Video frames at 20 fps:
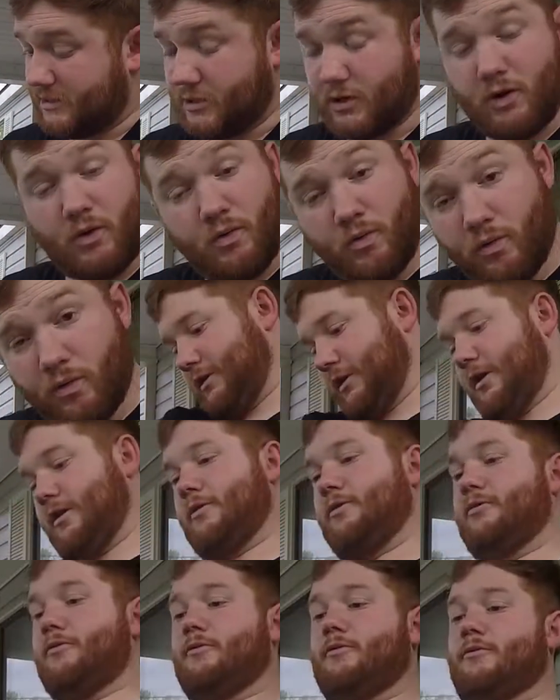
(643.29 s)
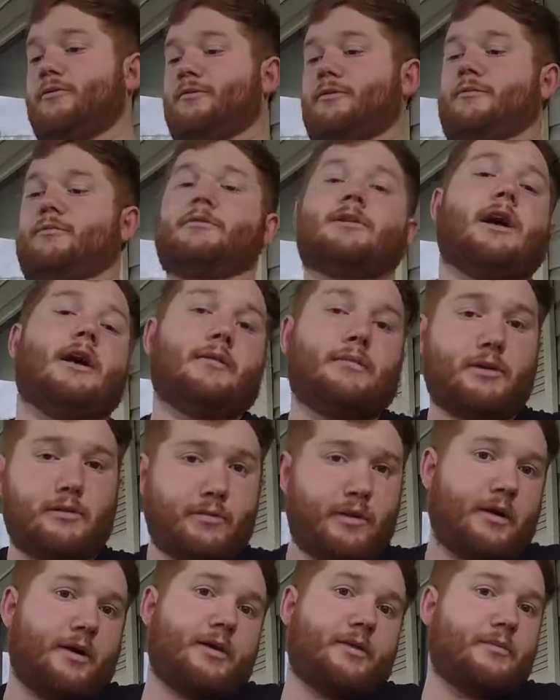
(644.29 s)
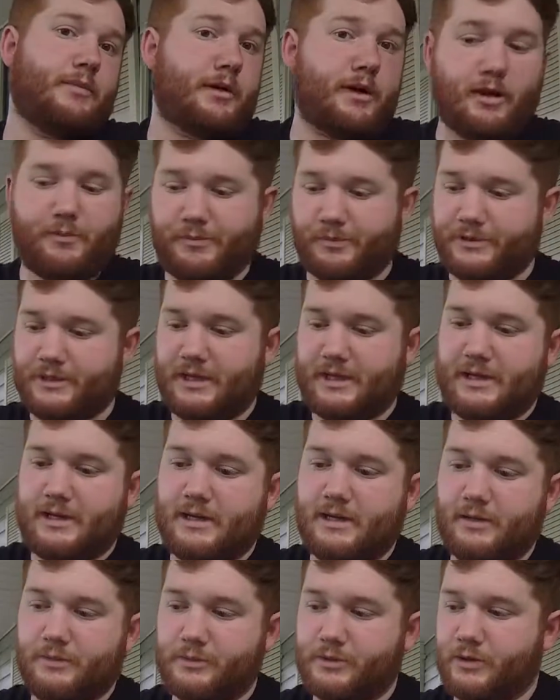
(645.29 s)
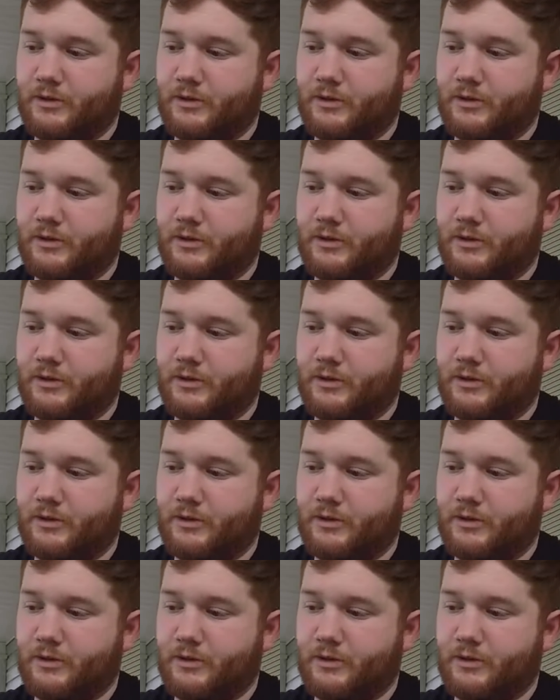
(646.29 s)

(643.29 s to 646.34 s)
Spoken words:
cord go from top to bottom a couple times,